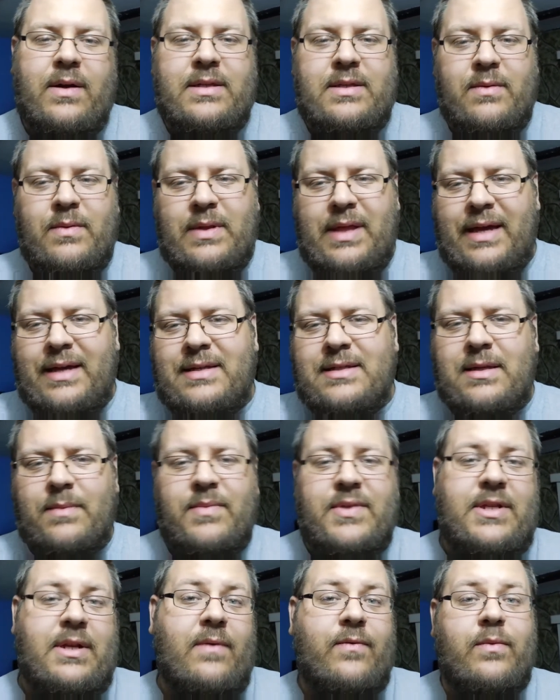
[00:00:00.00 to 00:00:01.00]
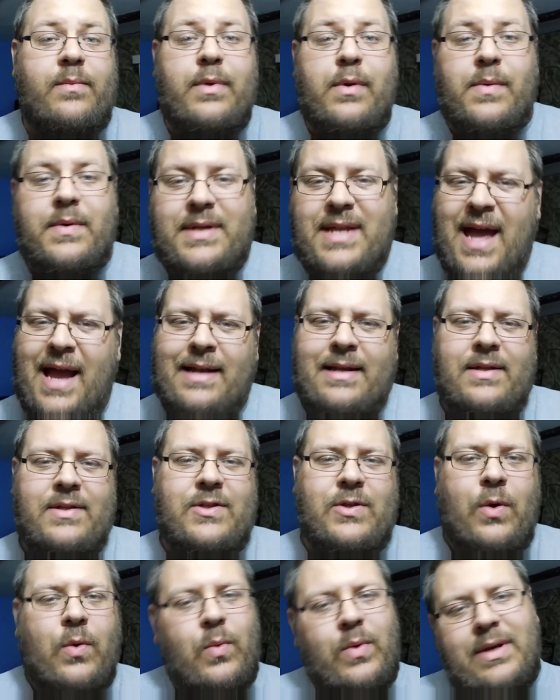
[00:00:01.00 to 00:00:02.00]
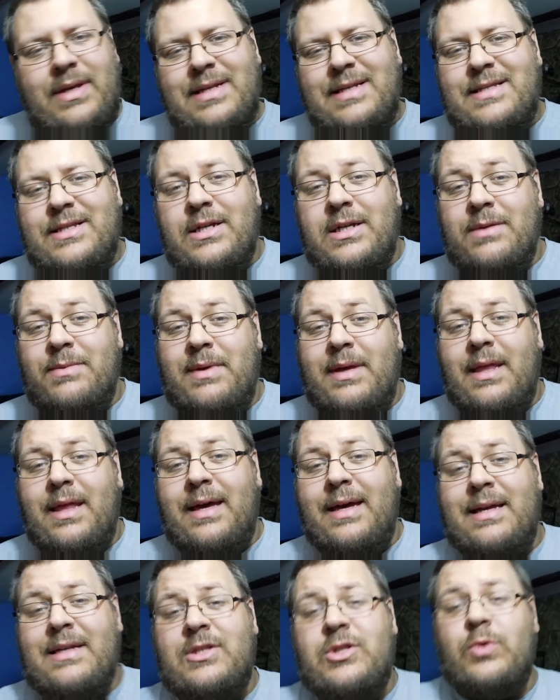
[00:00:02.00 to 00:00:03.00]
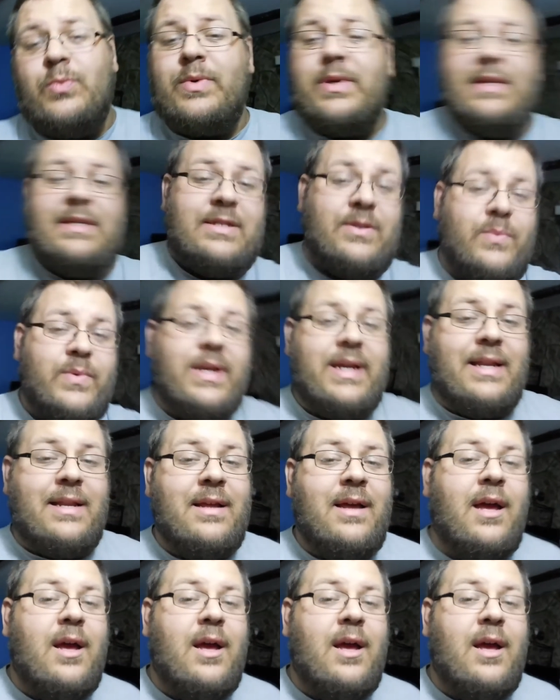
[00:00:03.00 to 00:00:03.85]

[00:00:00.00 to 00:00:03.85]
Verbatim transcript: So like some stuff would be redacted, so it wouldn't necessarily be like super easy to read,